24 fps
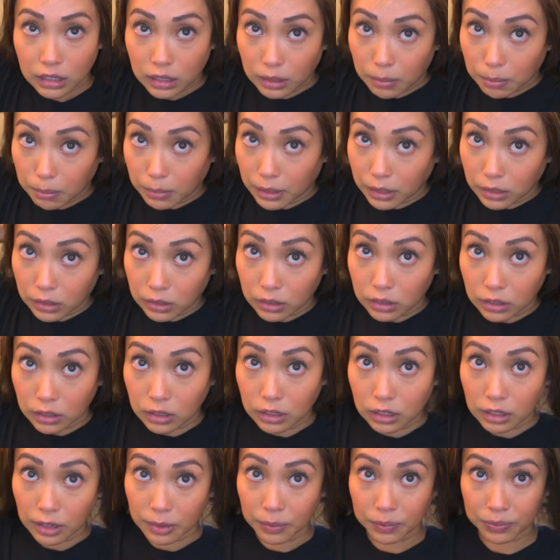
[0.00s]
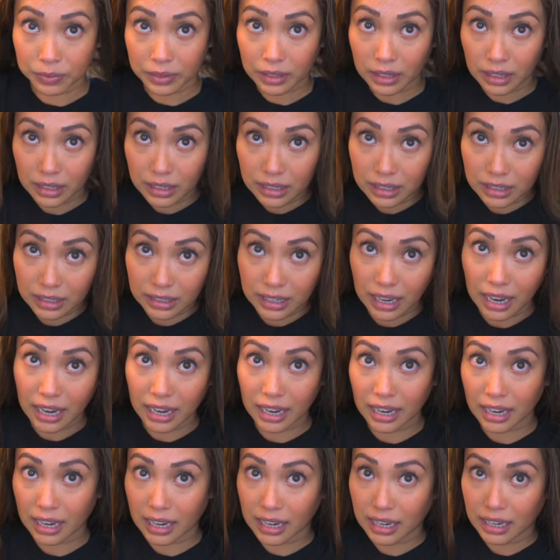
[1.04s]
middle,
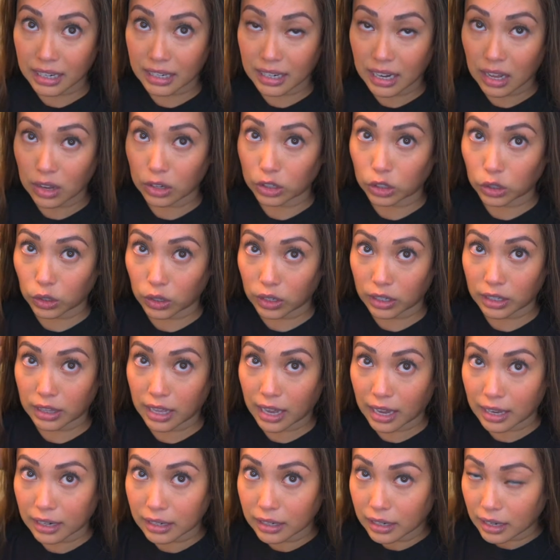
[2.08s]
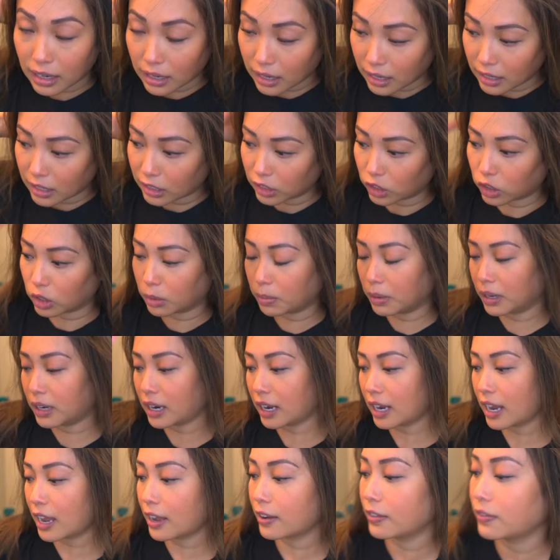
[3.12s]
side. I'll show you that in a little bit. I
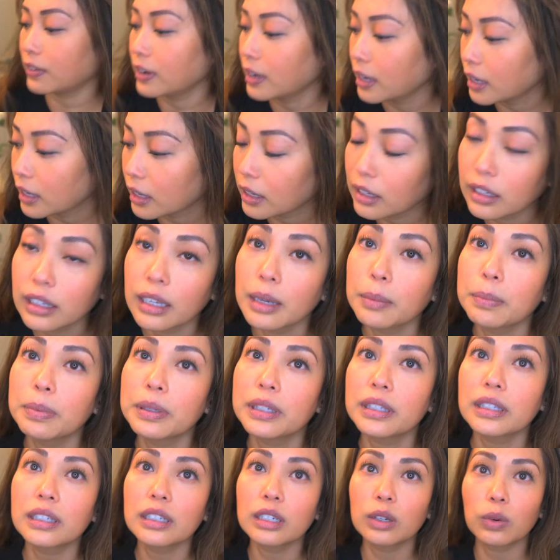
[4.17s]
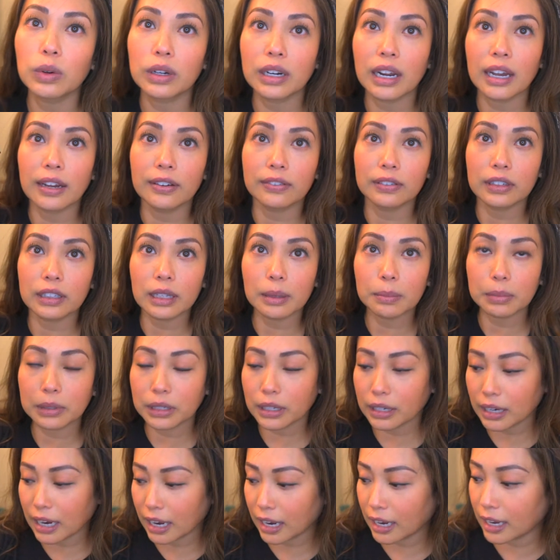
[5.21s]
have clips. You want to have clips
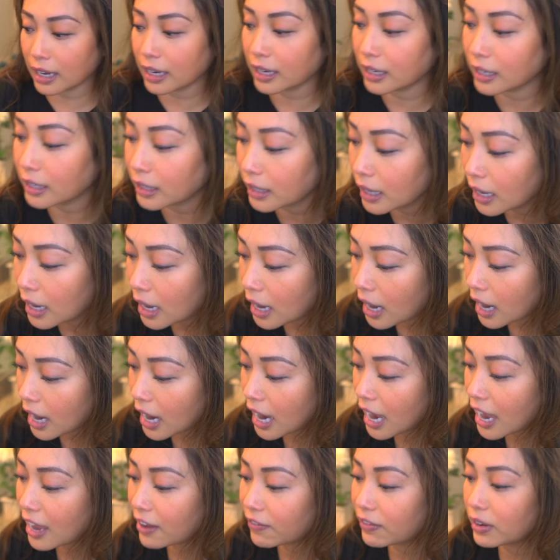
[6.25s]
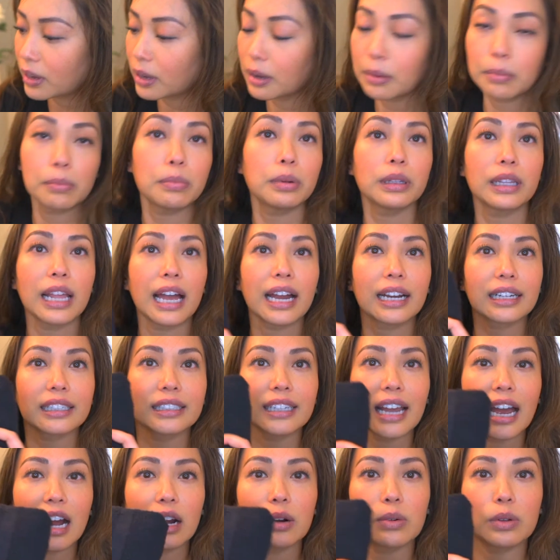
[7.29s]
on hand. I have a black
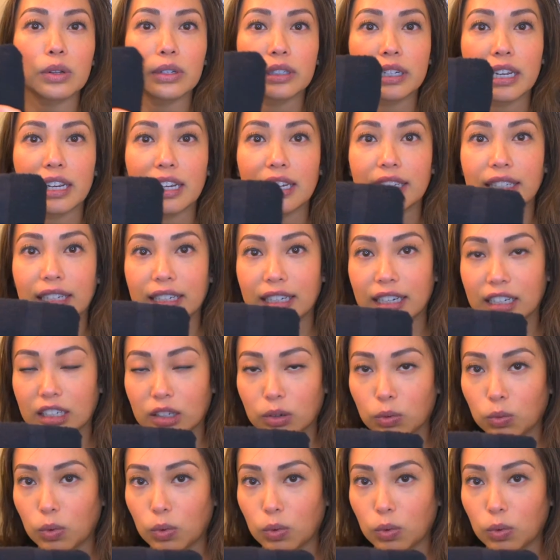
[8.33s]
towel in case I need to